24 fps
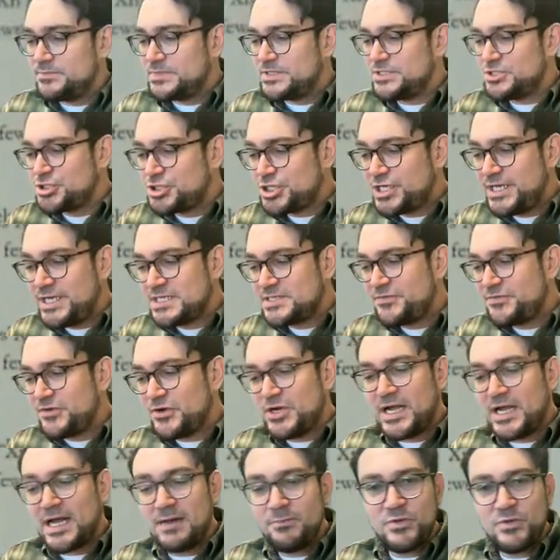G is
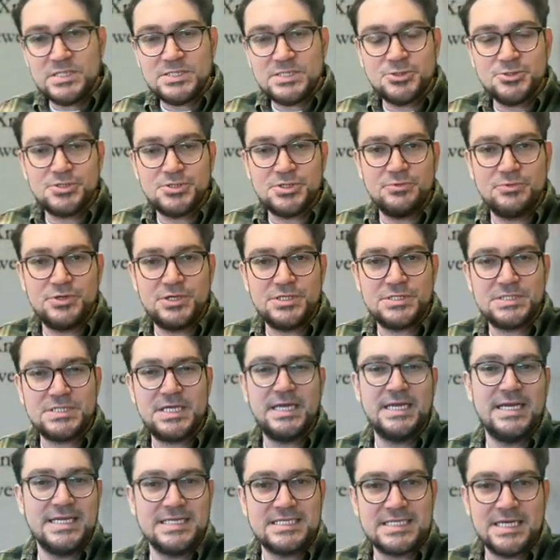very obvious usually when you see
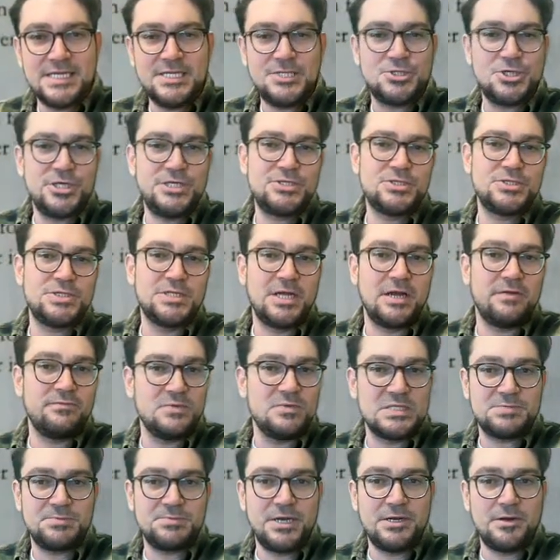it. It's any changes in
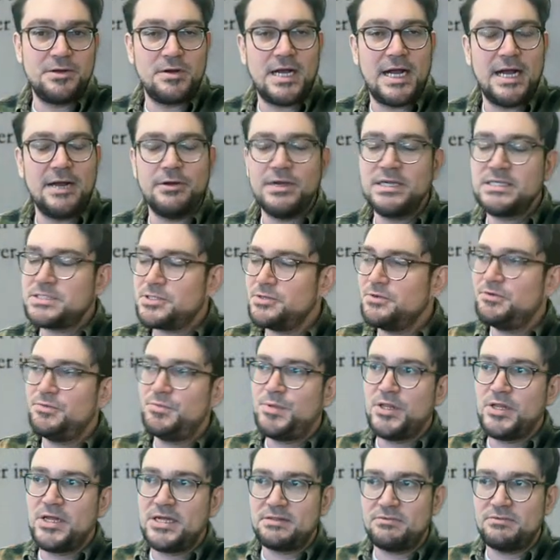government spending or hiring. So it would
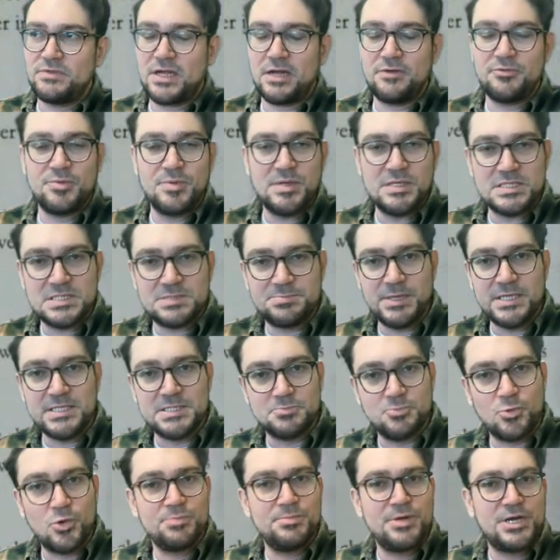be like the government
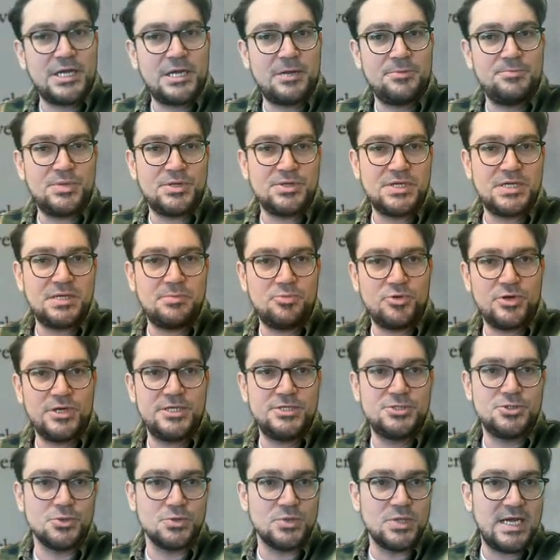spends more money on building a
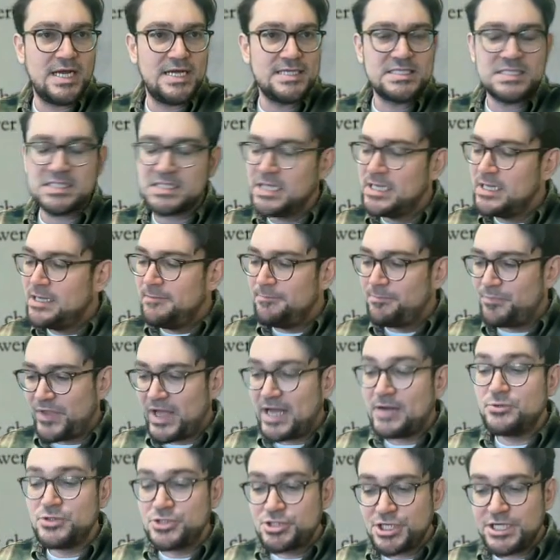bridge or less.
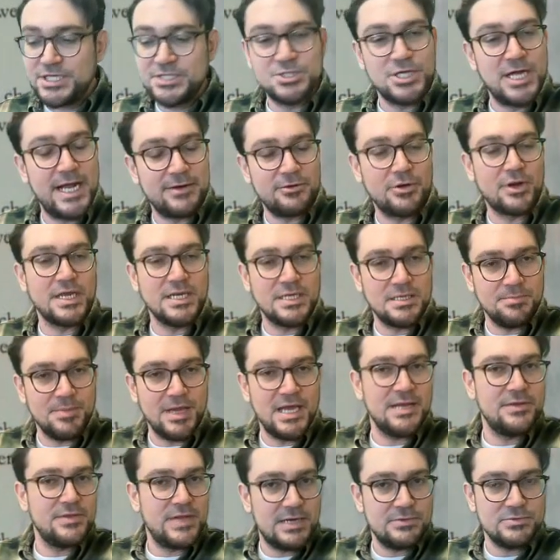That would change aggregate
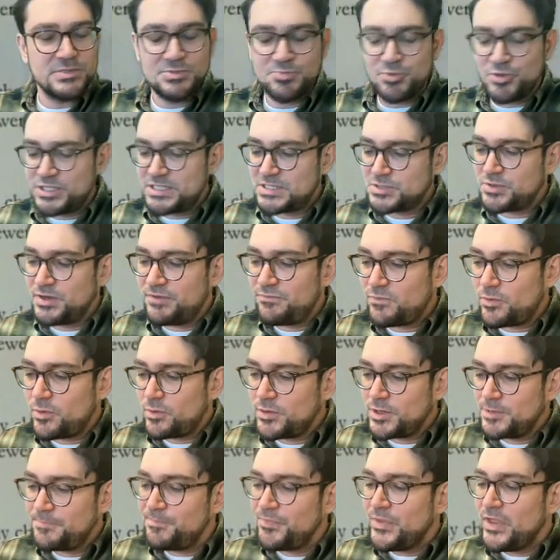demand. That one's pretty
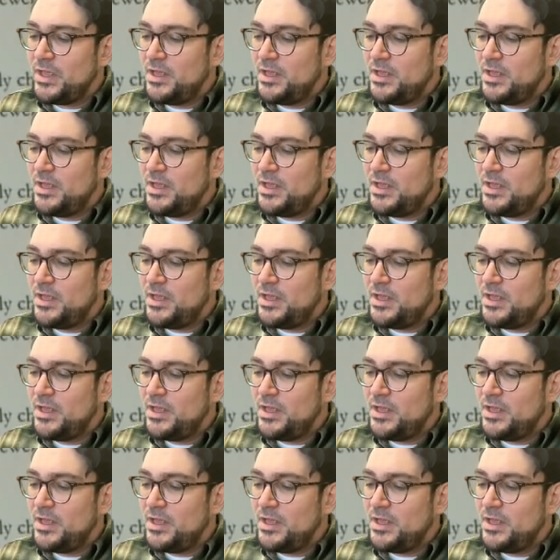straightforward.